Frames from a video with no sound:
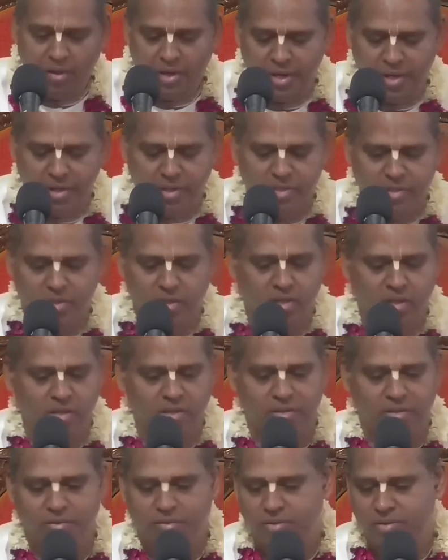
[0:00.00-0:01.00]
Hare Hare Krishna.
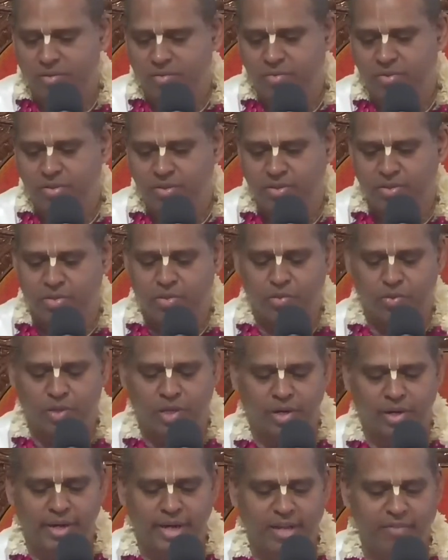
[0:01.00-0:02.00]
So
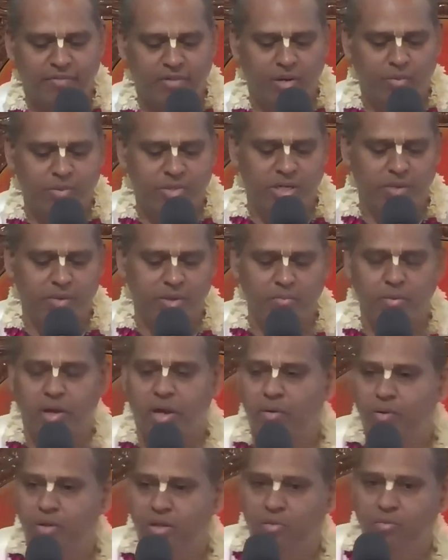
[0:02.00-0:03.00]
we are reading from Srimad
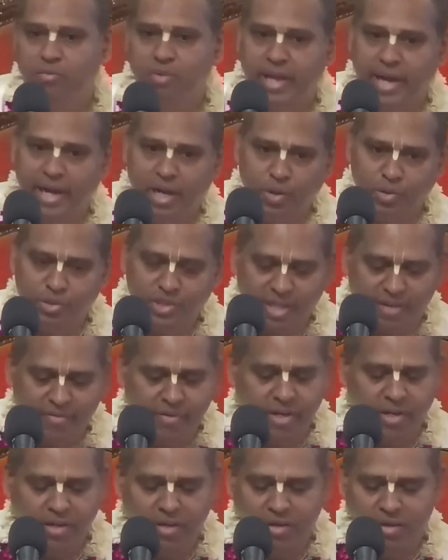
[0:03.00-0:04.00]
Bhagavatam, Canto
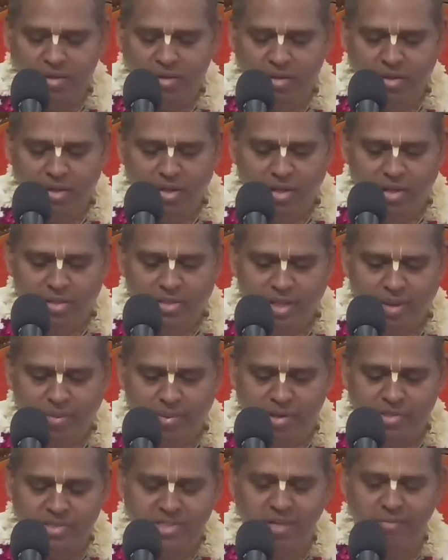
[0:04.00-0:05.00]
7,
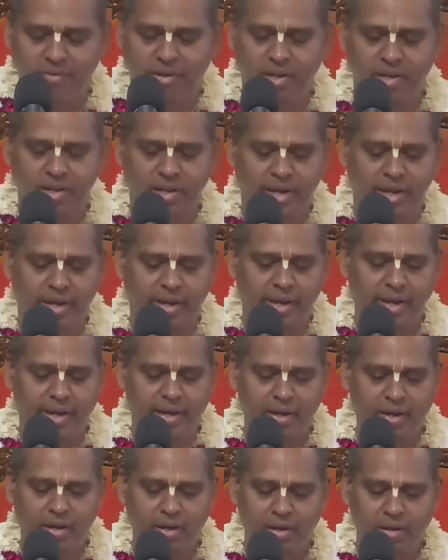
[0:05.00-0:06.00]
Chapter 7
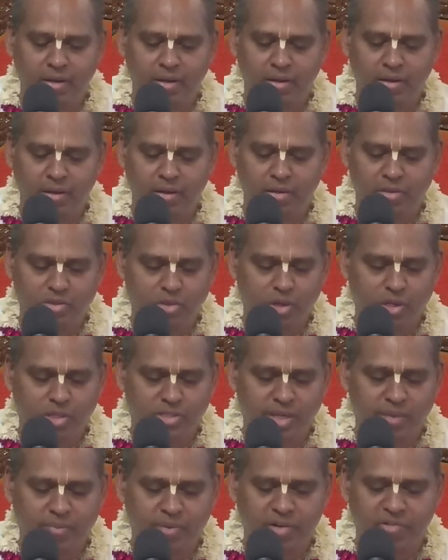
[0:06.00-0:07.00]
entitled,
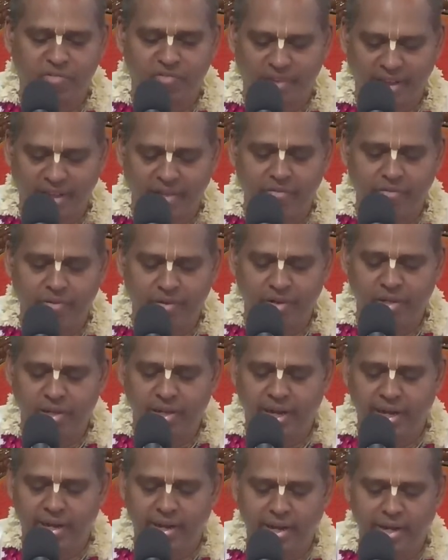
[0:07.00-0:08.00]
Chapter 5
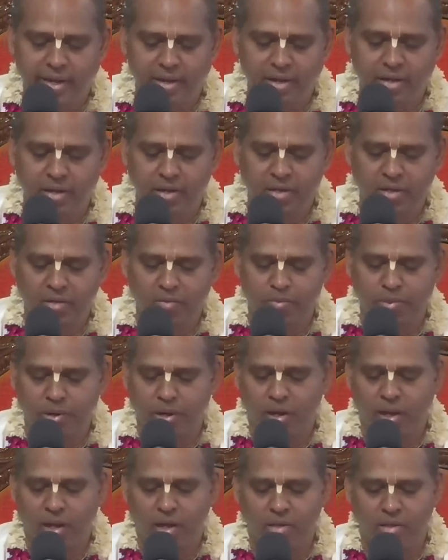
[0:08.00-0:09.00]
entitled
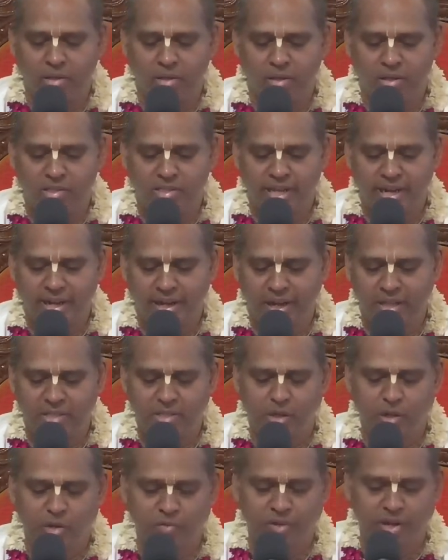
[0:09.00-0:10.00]
Prahlad, the
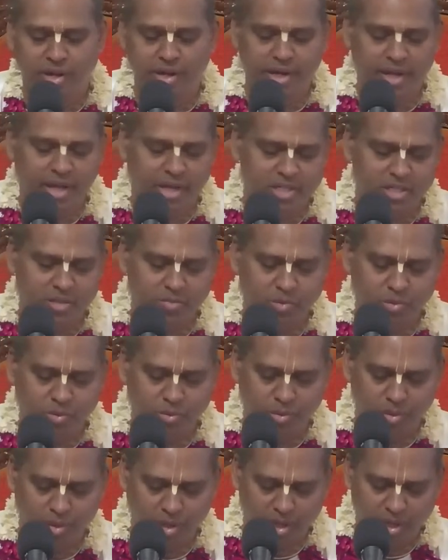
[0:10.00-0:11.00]
saintly son of
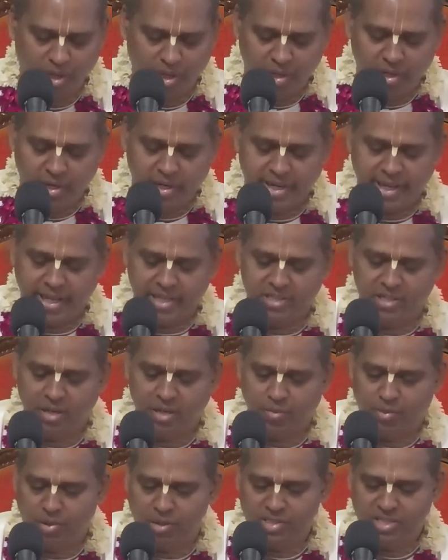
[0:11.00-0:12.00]
Hiranyakashipu,
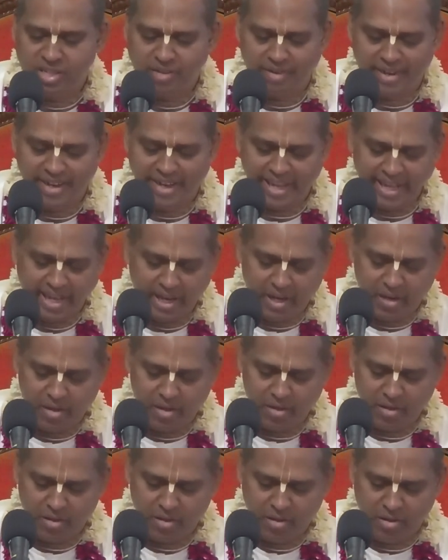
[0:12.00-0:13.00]
text number 17.